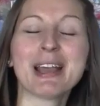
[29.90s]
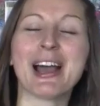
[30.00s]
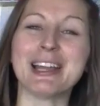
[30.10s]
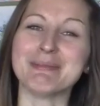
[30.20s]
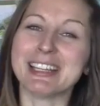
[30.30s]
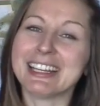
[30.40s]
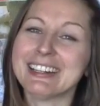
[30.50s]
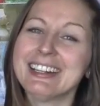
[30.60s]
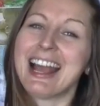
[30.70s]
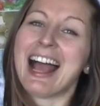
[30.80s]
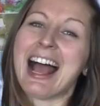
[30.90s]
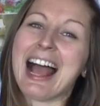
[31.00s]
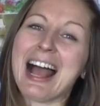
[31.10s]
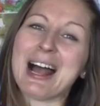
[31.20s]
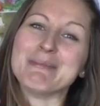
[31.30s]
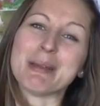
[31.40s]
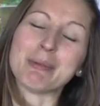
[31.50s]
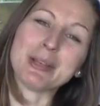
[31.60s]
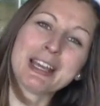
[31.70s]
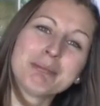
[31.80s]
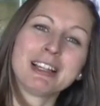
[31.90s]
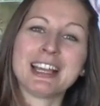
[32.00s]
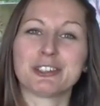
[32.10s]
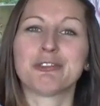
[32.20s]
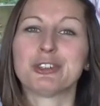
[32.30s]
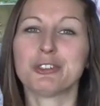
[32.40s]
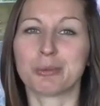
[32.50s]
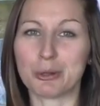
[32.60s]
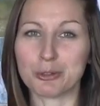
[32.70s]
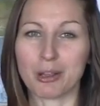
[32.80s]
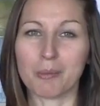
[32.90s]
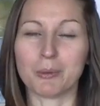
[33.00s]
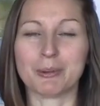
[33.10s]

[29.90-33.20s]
behind me here. But we had planned our first road trip.